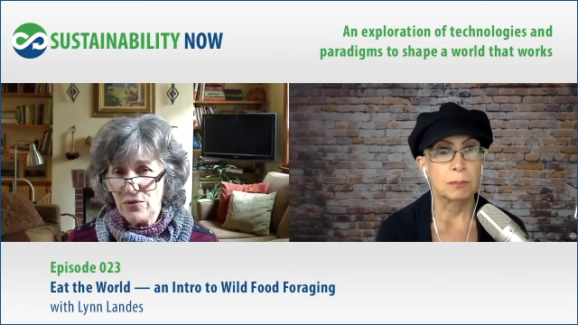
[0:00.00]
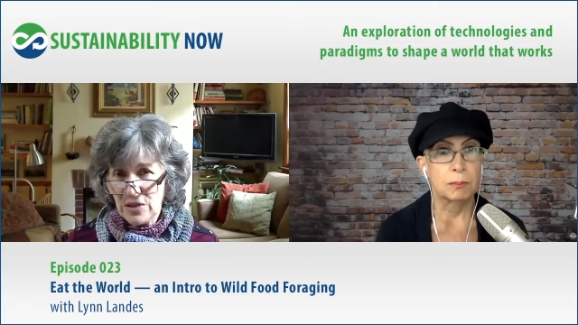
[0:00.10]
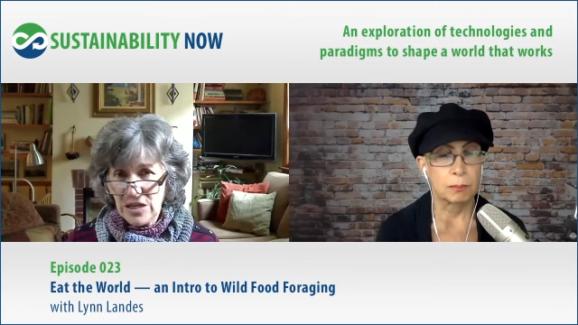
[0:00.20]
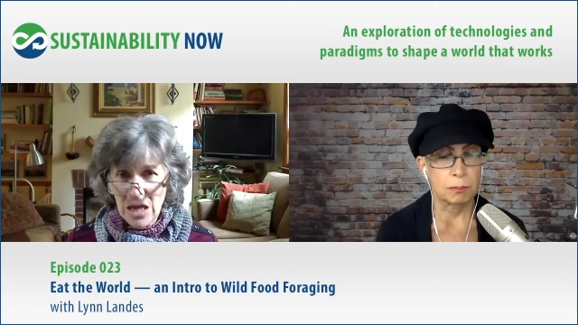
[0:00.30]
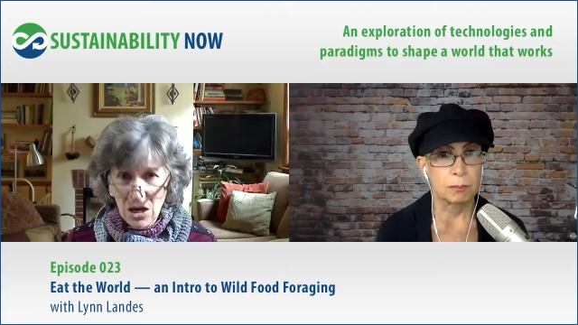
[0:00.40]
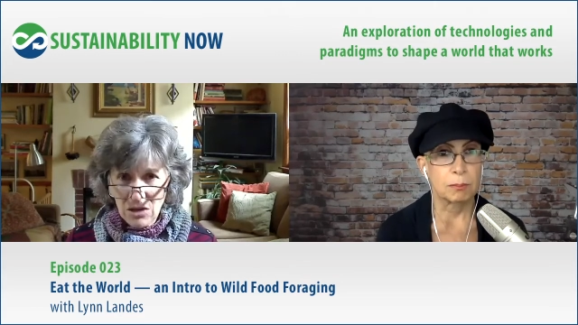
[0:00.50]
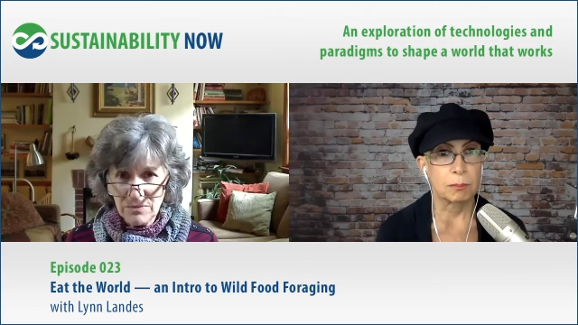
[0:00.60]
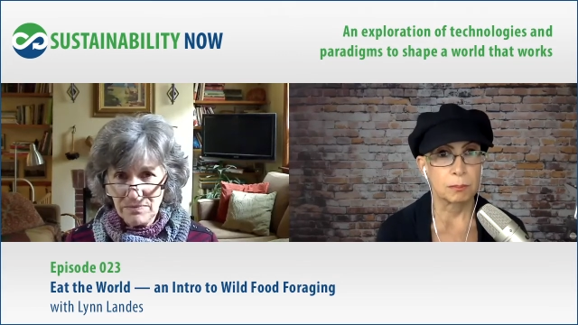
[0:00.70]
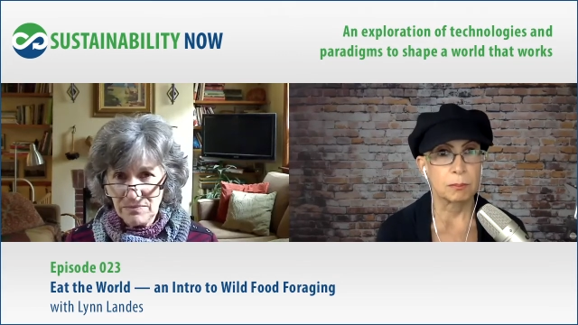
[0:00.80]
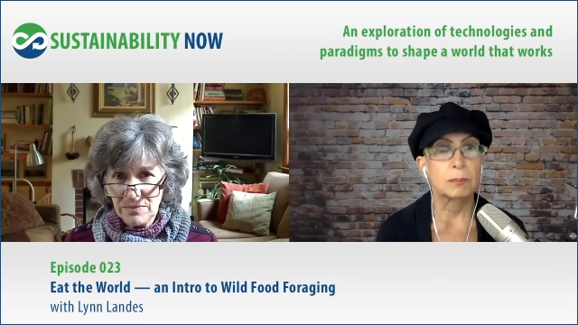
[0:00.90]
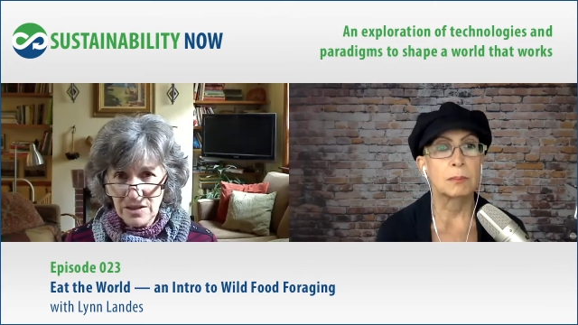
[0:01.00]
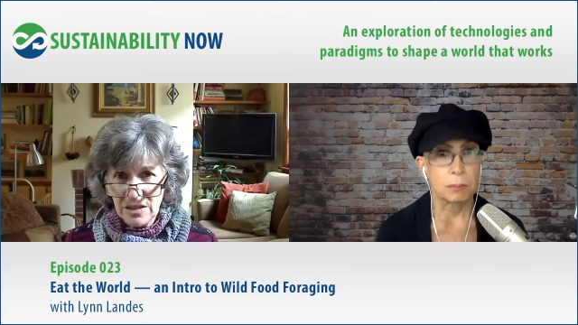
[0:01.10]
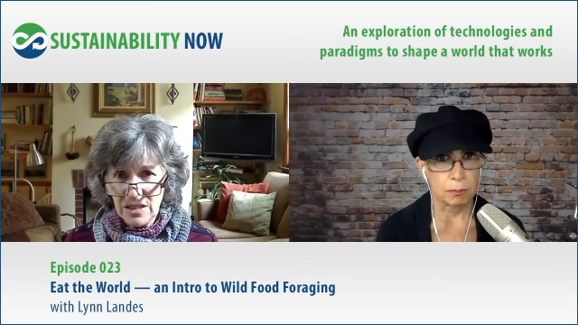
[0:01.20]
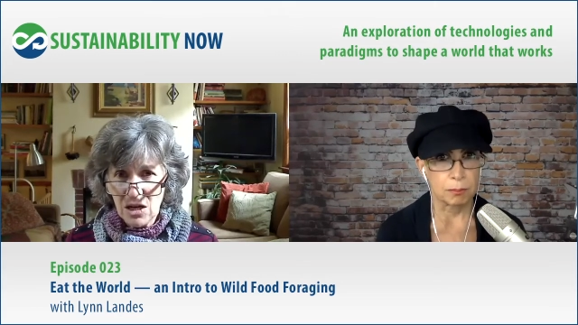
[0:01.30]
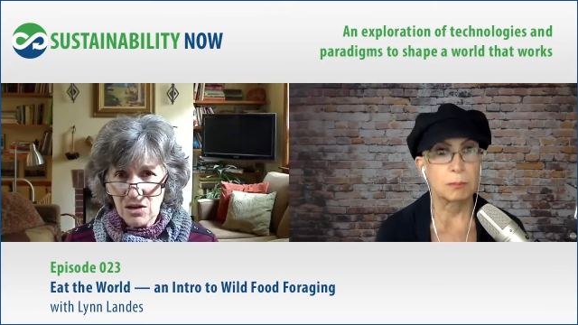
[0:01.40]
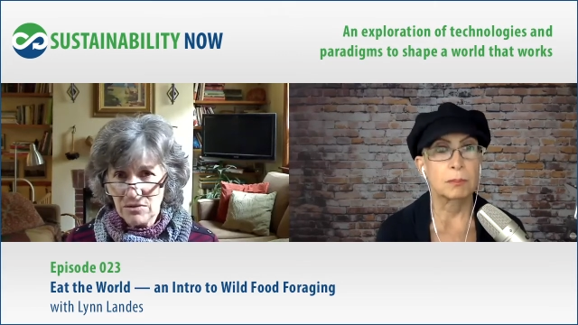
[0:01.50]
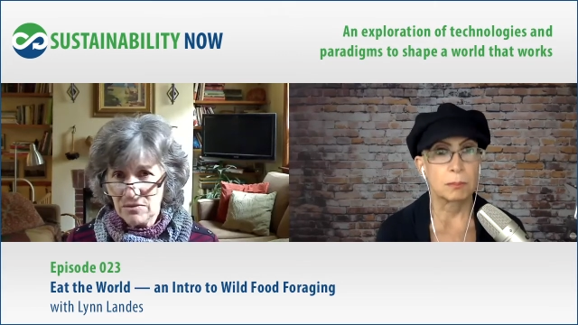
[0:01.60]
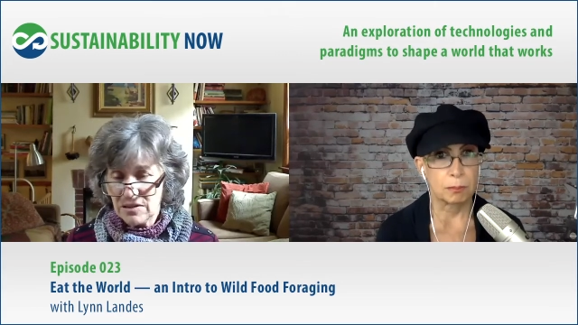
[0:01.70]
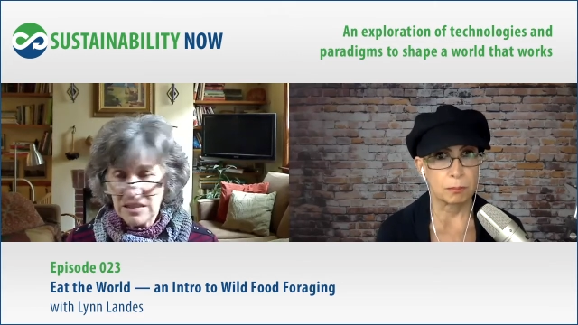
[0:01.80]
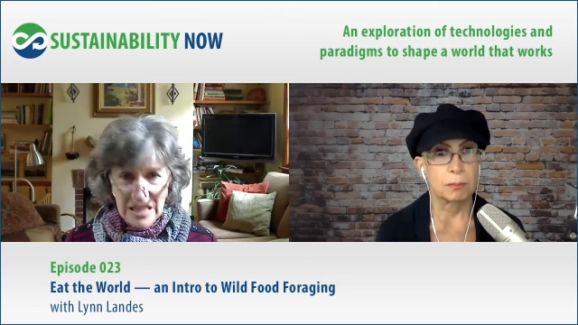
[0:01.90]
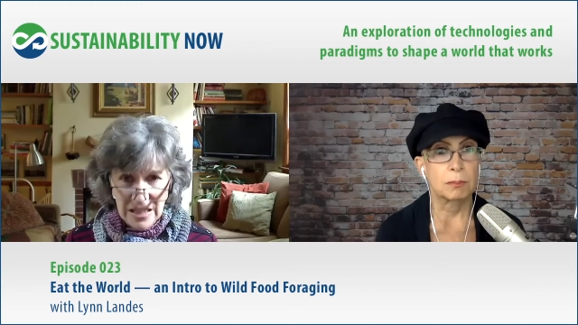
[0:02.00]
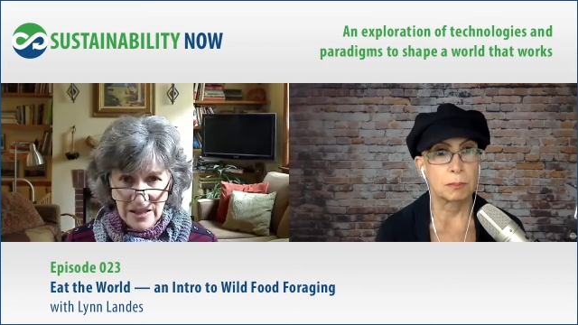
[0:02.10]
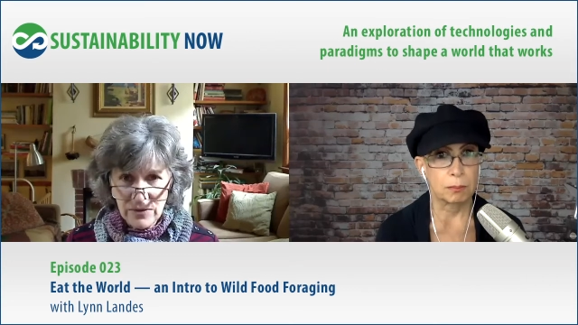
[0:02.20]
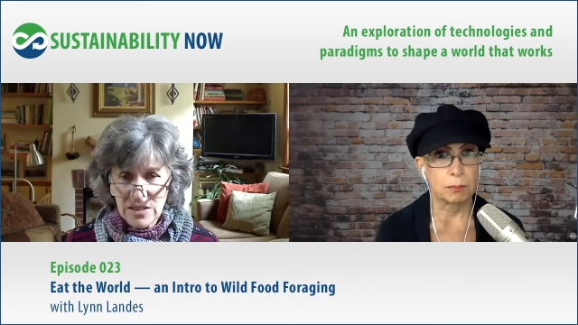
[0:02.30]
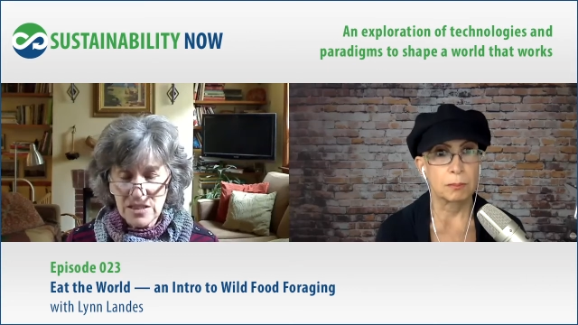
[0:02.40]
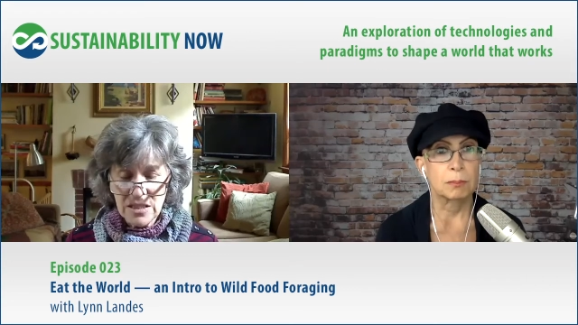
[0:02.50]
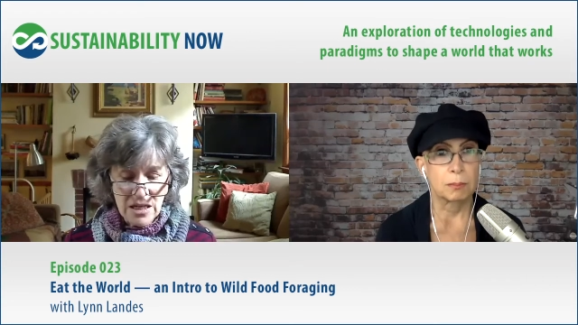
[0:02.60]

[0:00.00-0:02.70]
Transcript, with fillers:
Speaker 1: the young the young leaves